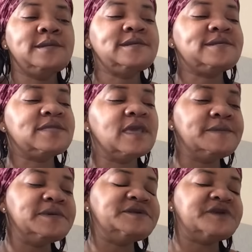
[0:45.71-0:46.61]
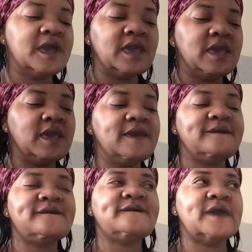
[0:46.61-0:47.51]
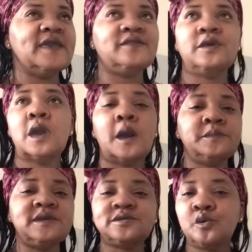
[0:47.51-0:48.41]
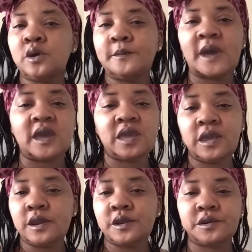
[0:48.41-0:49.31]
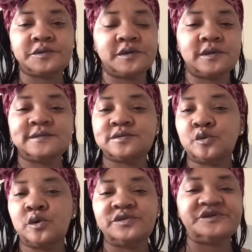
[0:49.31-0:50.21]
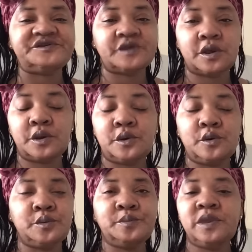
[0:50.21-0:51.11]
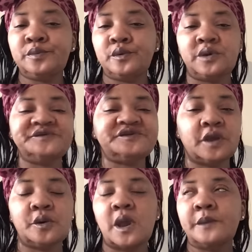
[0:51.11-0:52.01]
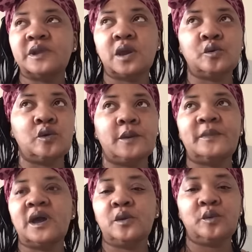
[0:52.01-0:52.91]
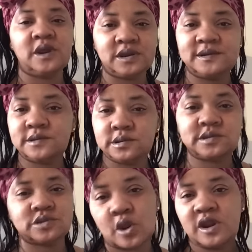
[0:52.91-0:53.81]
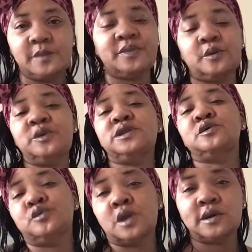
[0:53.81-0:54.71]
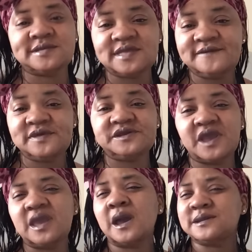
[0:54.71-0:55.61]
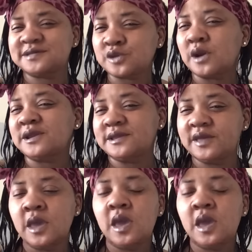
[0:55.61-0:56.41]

Stevie J and Faith. I'm just going by characters on the show, people on the show. I'm not going by what started, but we do know Stevie J kind of started